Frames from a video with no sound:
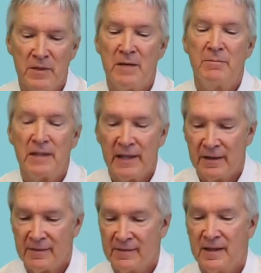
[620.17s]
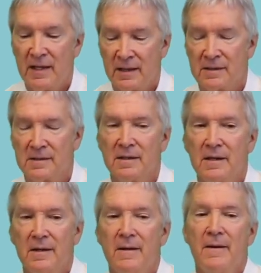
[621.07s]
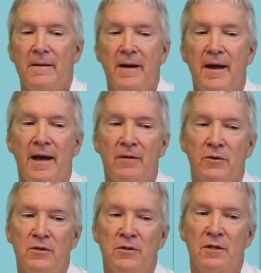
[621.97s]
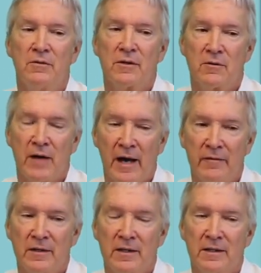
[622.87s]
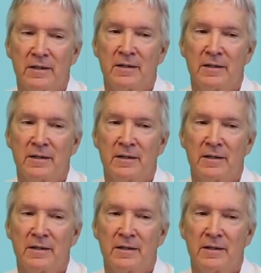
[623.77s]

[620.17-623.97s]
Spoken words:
manipulate things and when you deal with gravity.